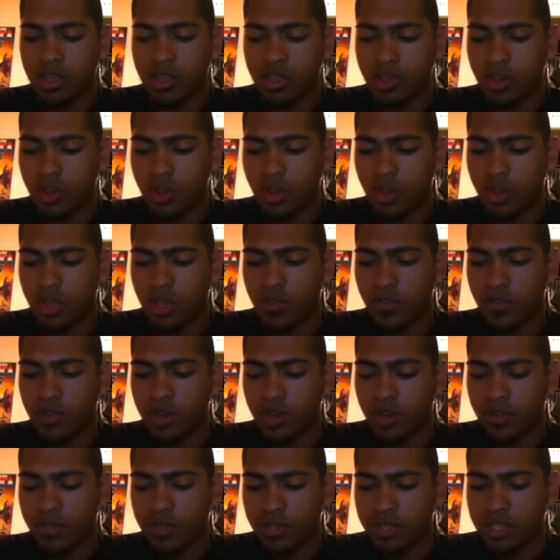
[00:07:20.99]

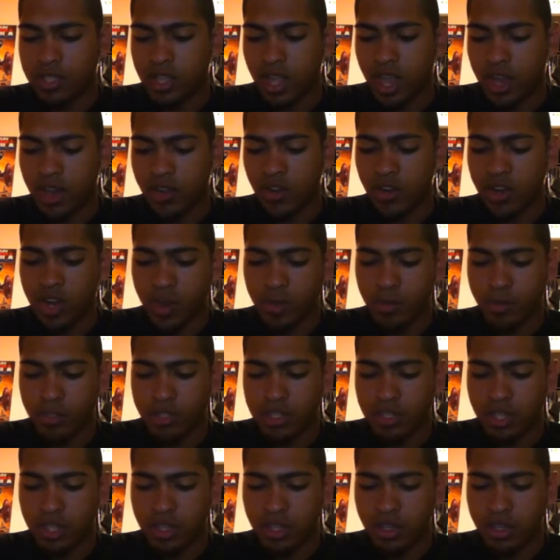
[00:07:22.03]
even if it's not your cup of
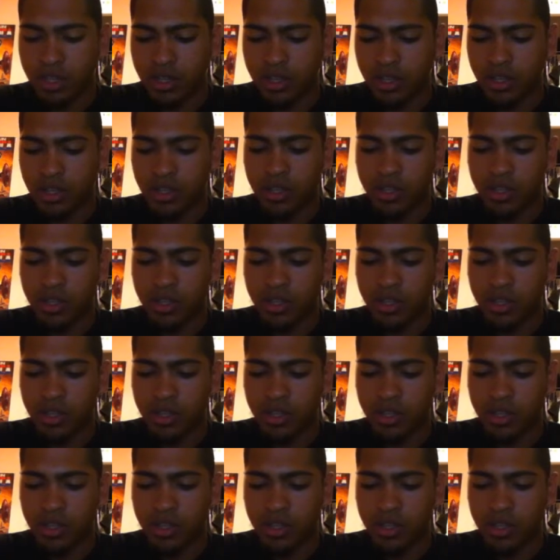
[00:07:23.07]
tea,